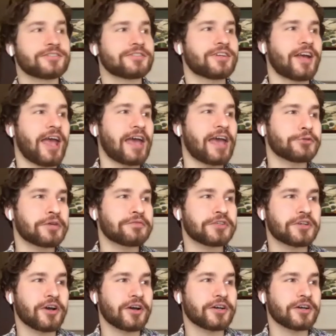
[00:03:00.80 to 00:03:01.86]
Have you ever
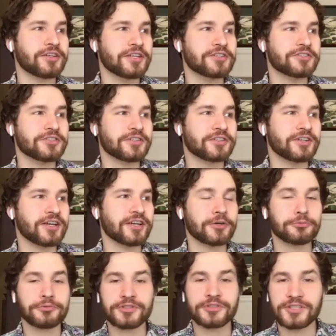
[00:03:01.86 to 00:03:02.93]
gone into like a
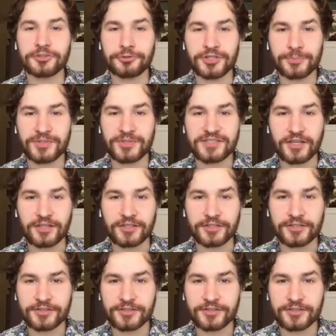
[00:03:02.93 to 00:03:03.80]
really creepy cellar?